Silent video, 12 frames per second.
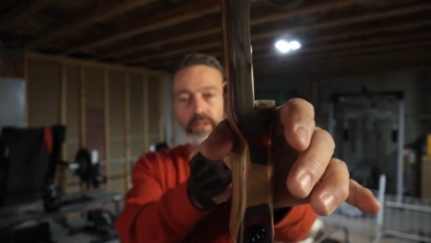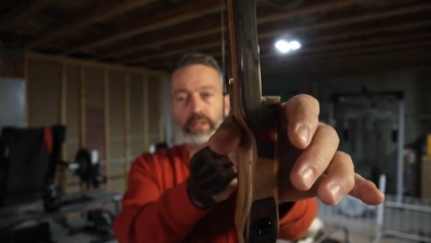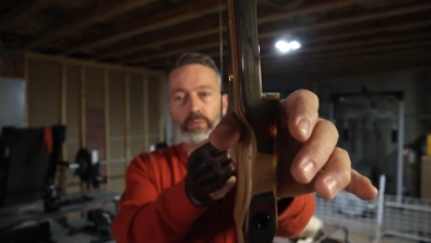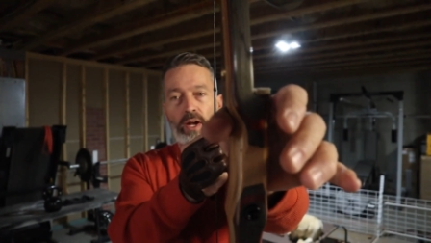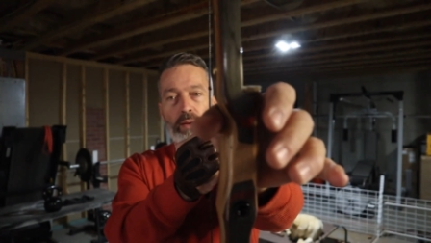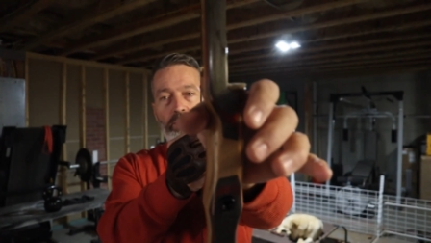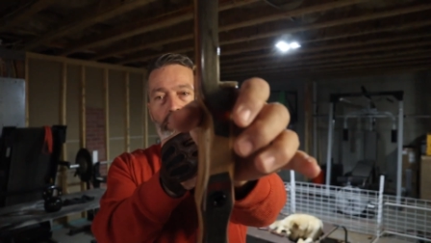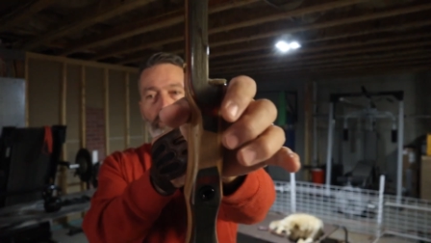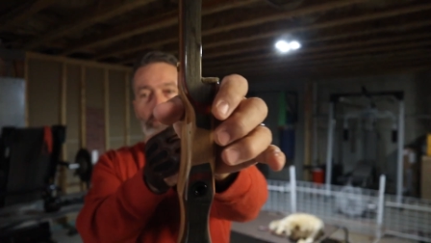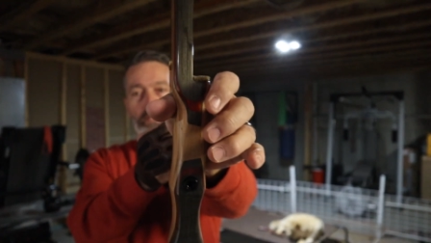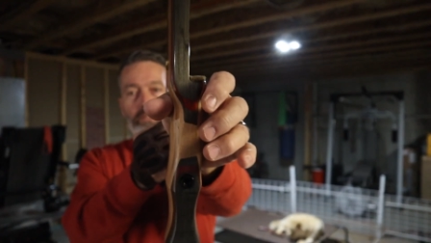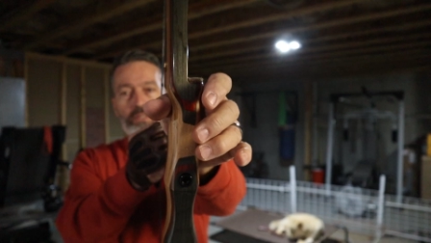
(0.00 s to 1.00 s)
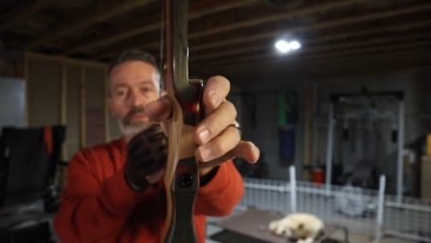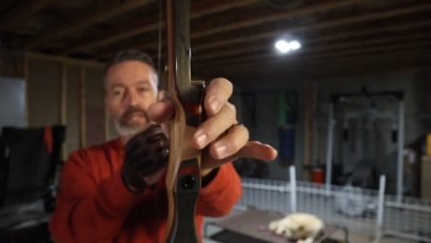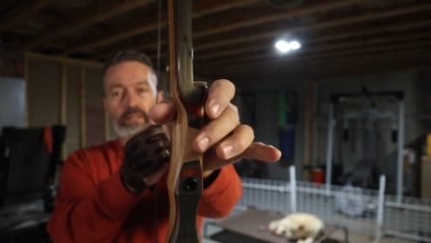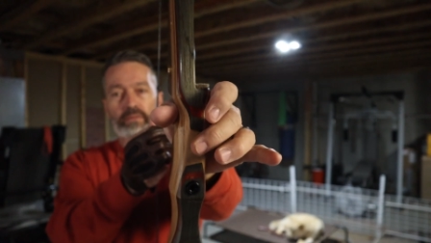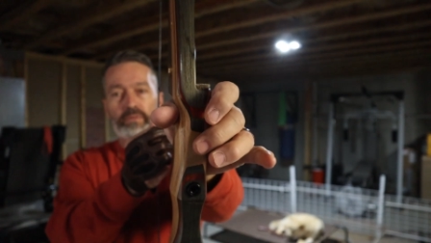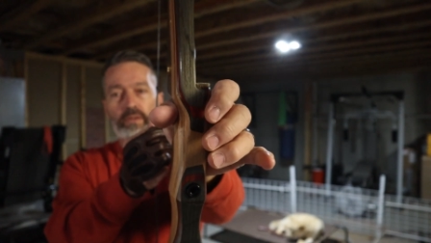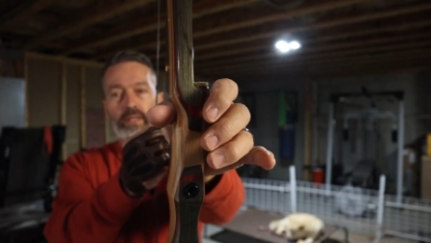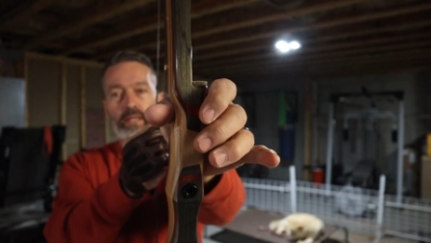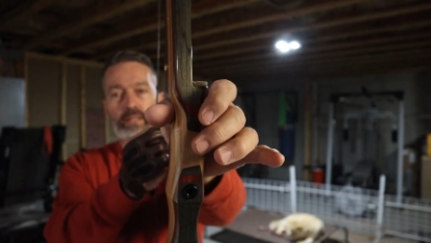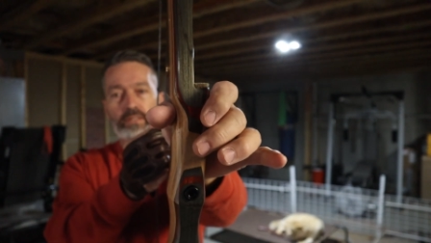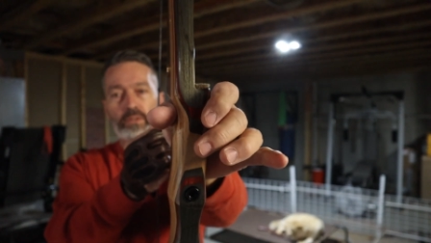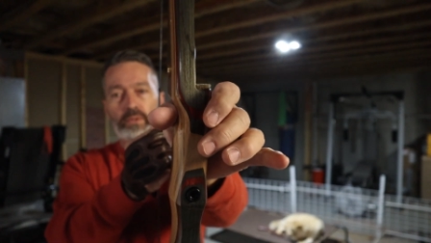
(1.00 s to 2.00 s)
can wrap your fingers around the
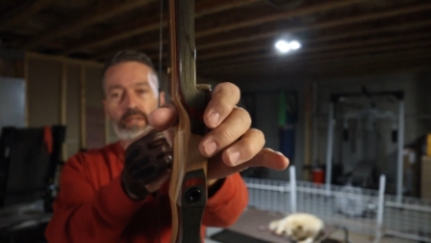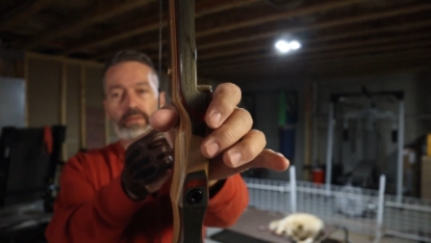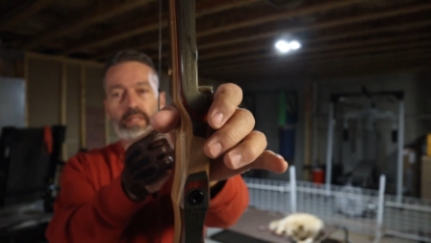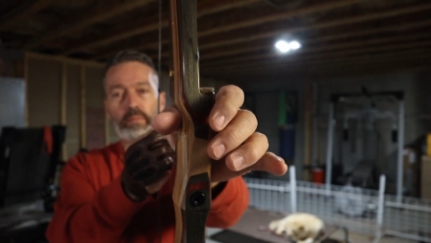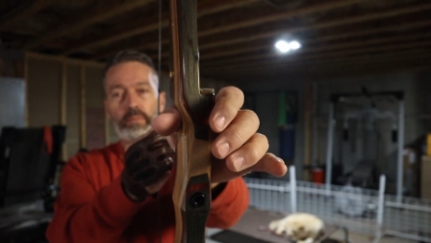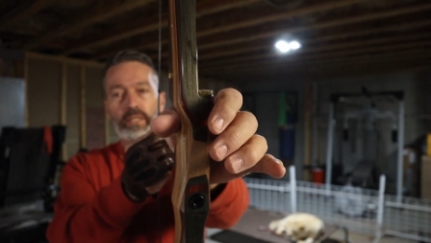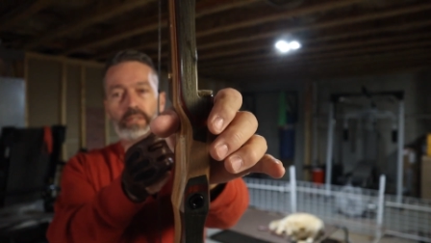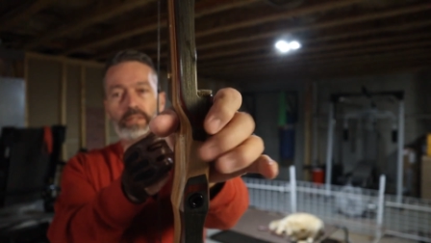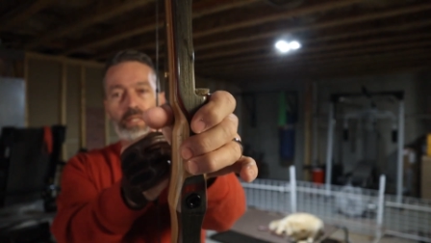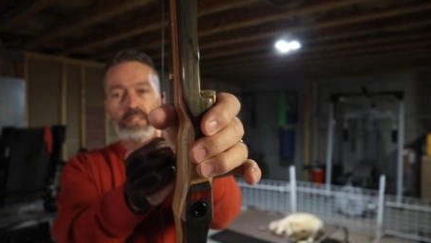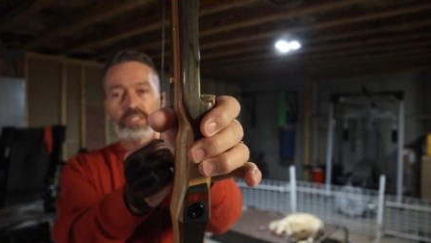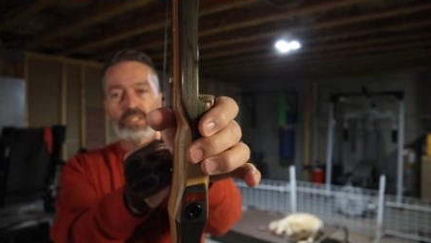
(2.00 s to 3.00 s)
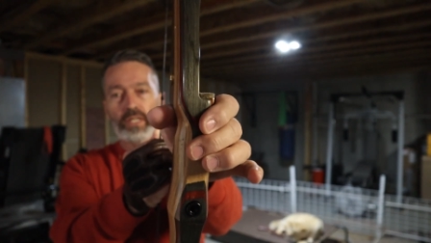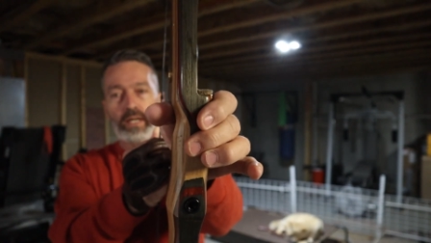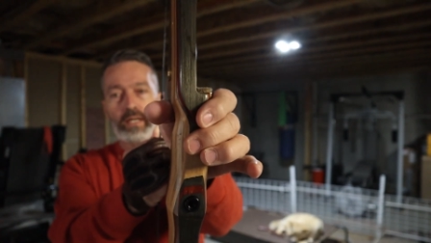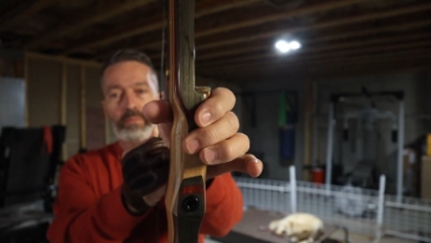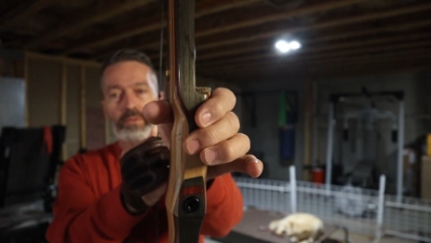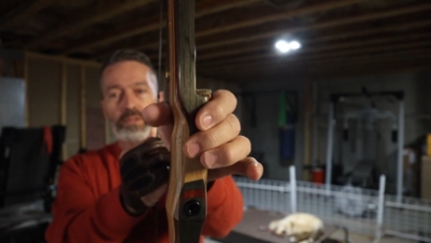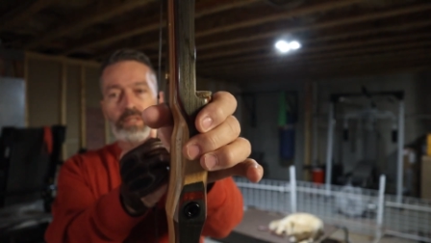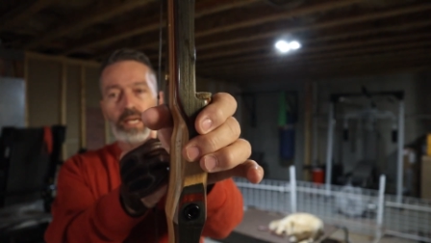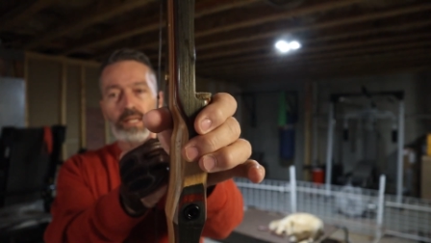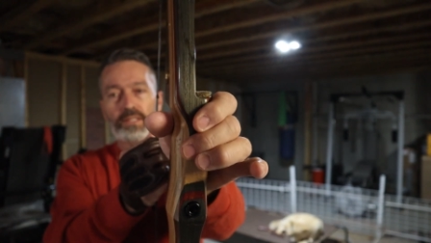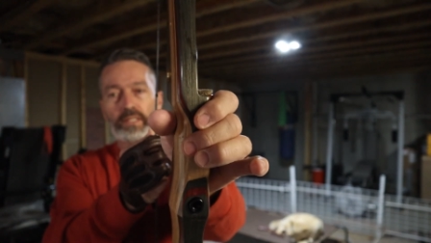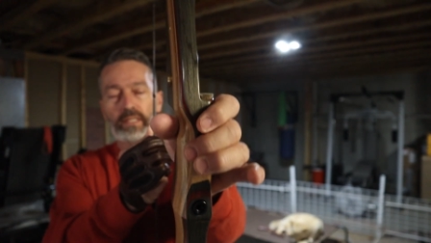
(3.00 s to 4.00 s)
front, so whenever that bow does jump, you
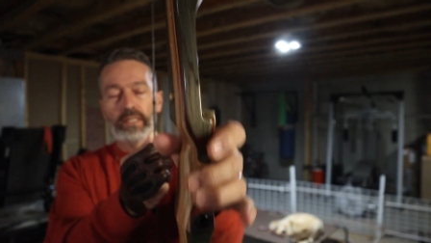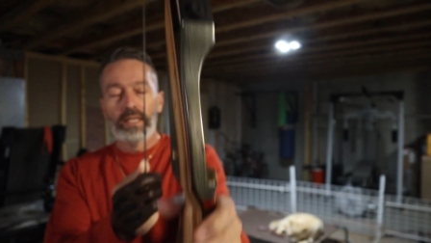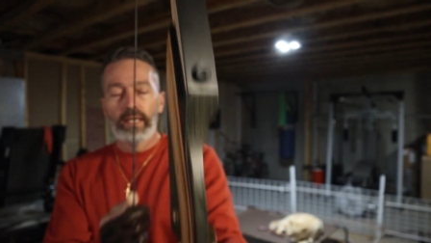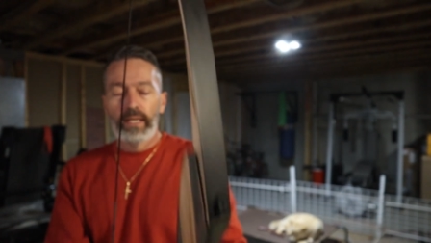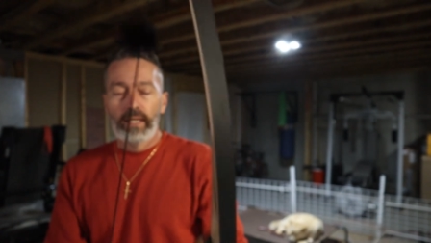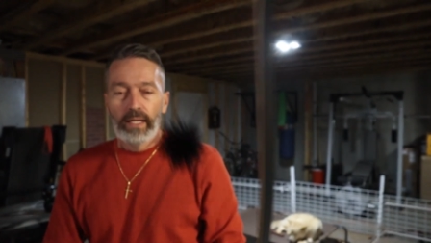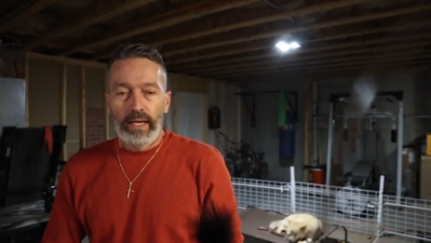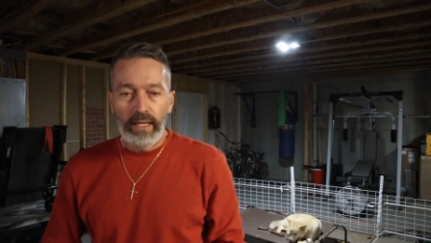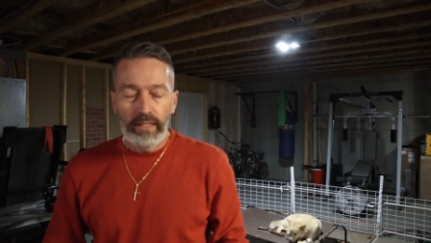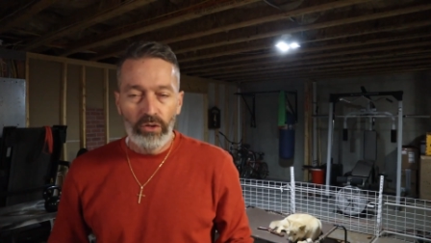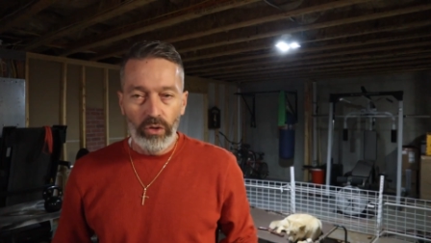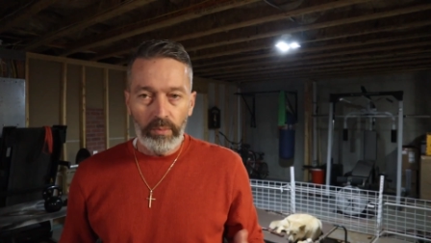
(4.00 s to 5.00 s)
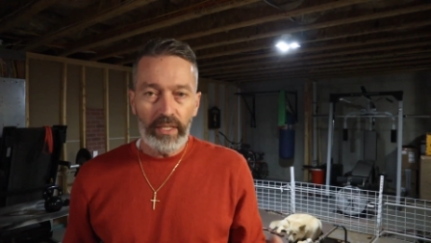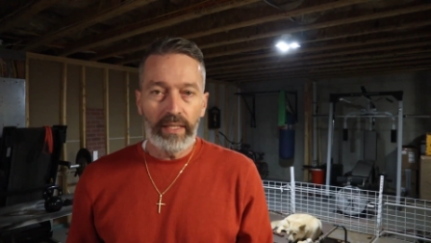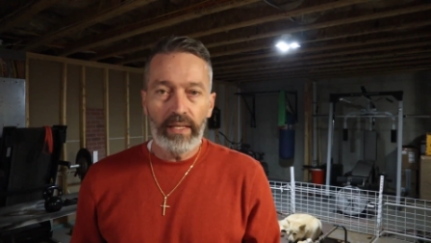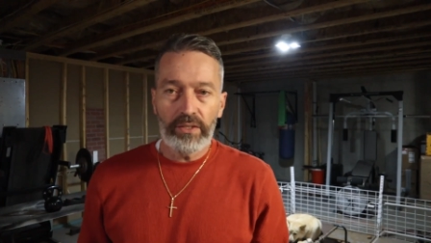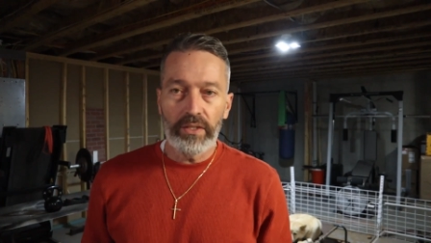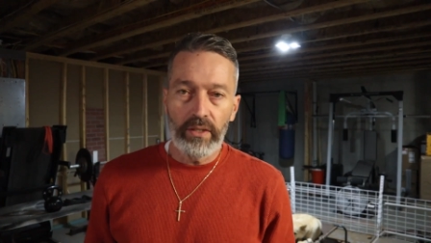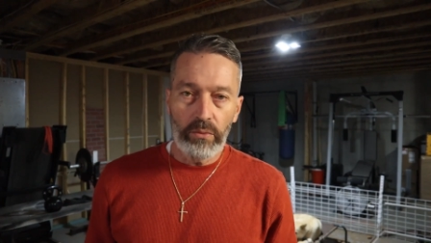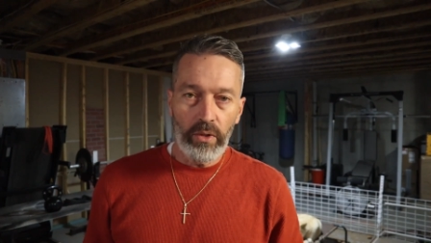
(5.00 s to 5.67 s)
catch it. And normally that's going to